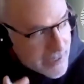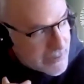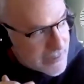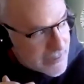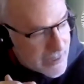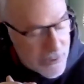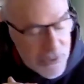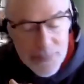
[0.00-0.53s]
it's
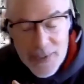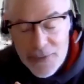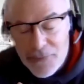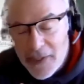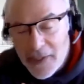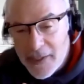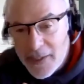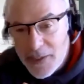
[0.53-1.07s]
actually been a
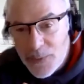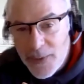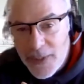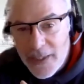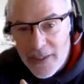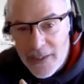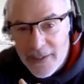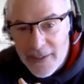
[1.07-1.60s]
really nice
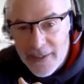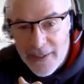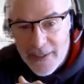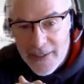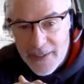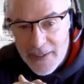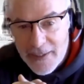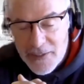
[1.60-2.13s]
week.
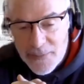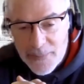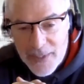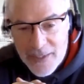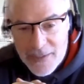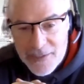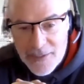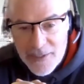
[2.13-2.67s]
Some
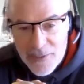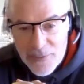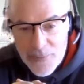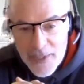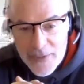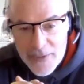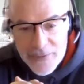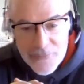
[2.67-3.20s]
nice sunny
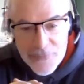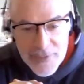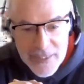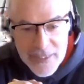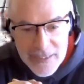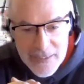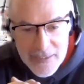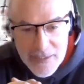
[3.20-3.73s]
weather for
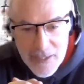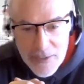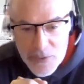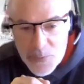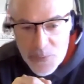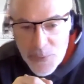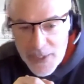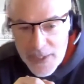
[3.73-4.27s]
the start of
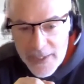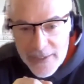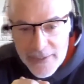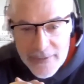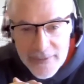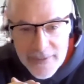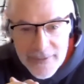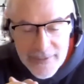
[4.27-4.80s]
spring here.
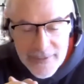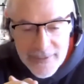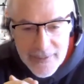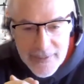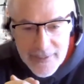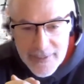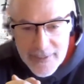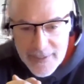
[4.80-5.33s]

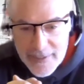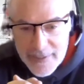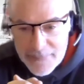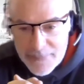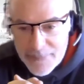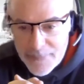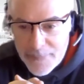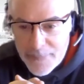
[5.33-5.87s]

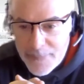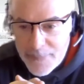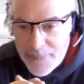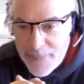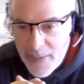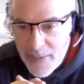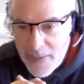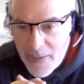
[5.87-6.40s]

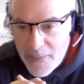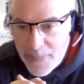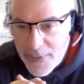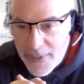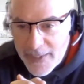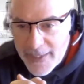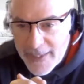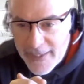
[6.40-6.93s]

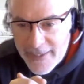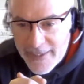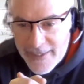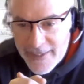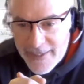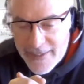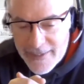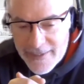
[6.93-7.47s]
But yeah,
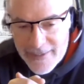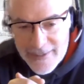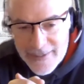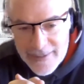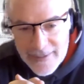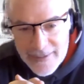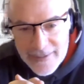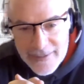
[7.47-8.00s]
it's
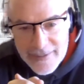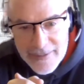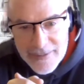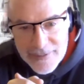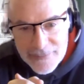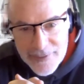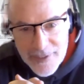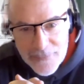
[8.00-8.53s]
still
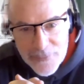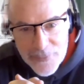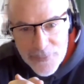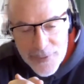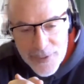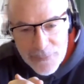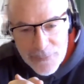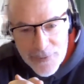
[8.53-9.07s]
tough
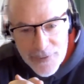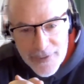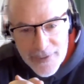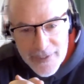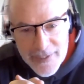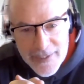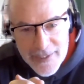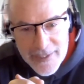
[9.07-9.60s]
going with
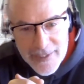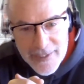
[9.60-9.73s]
the